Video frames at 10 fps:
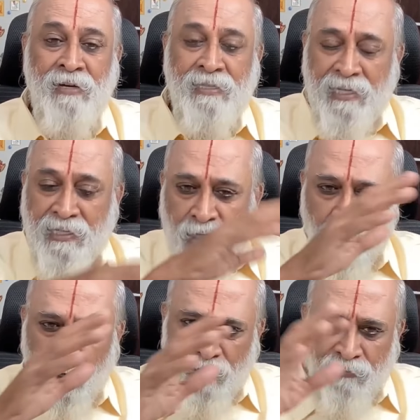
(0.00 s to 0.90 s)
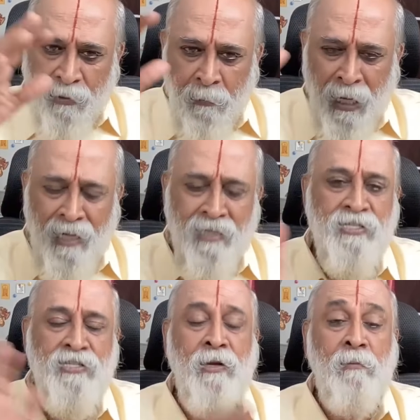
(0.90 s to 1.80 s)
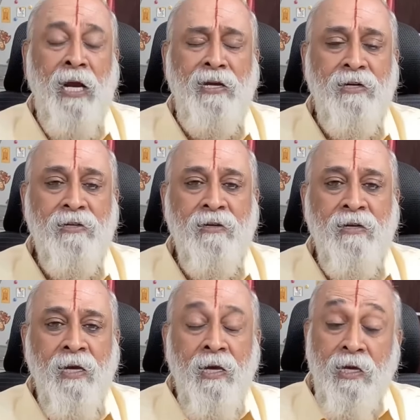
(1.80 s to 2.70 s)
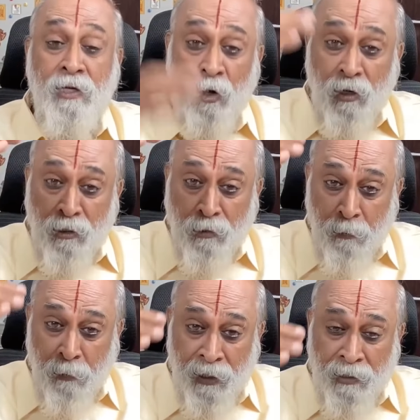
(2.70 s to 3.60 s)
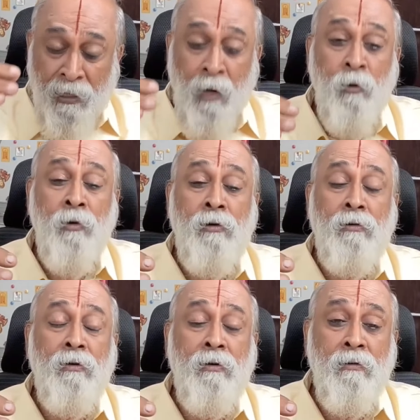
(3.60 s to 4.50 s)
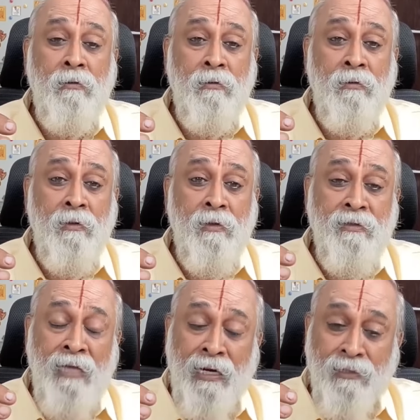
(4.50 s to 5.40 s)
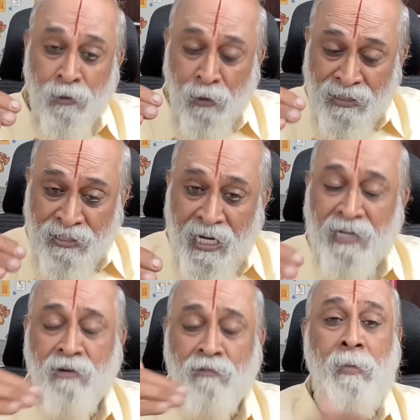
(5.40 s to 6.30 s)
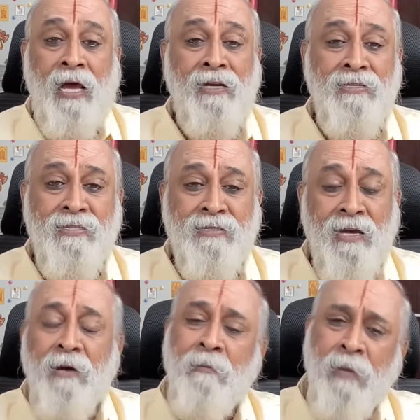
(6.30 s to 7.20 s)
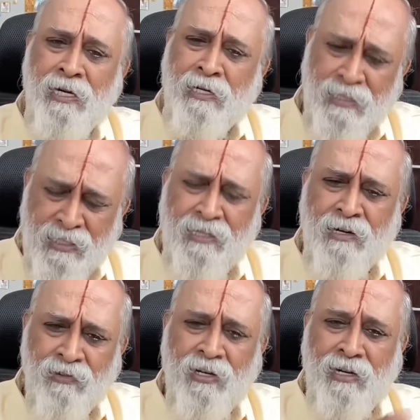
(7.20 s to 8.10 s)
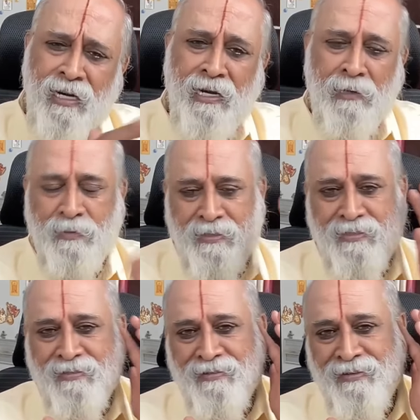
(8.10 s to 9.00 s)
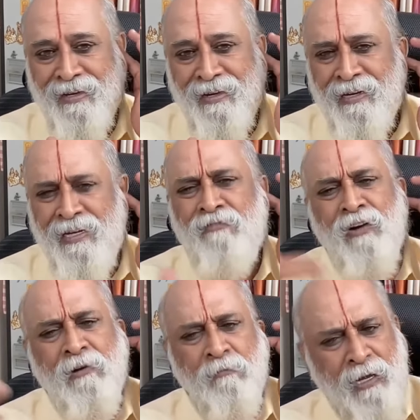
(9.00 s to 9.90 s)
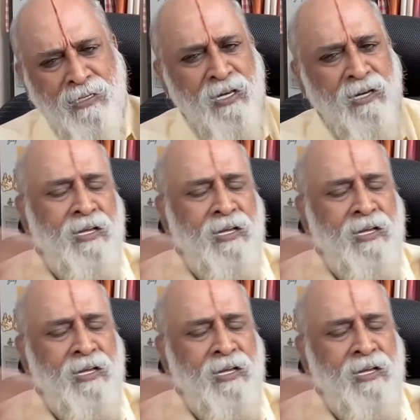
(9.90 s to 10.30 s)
When there is a lot of imbalance in the mind, in order to bring down that to a state of balance, meditation definitely helps. Different ways